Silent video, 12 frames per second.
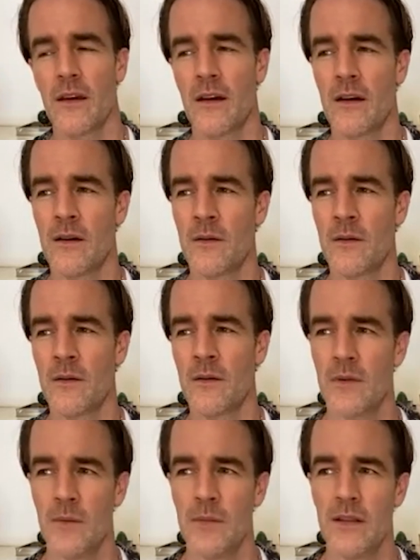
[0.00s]
Um,
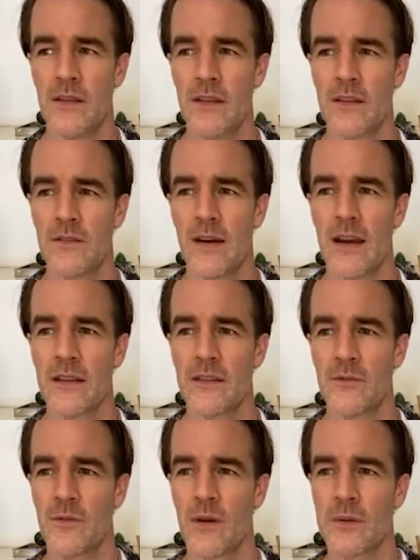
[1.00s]
I mean, I think the fact
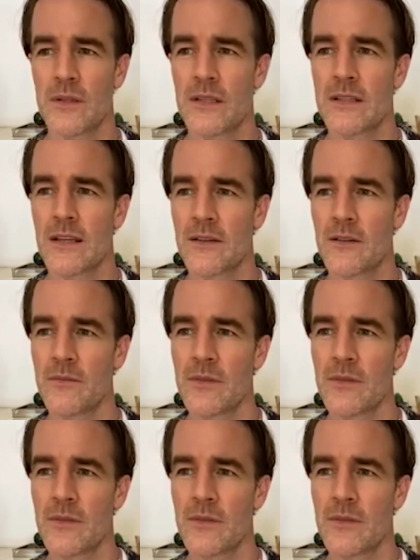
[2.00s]
that we were able to tell them,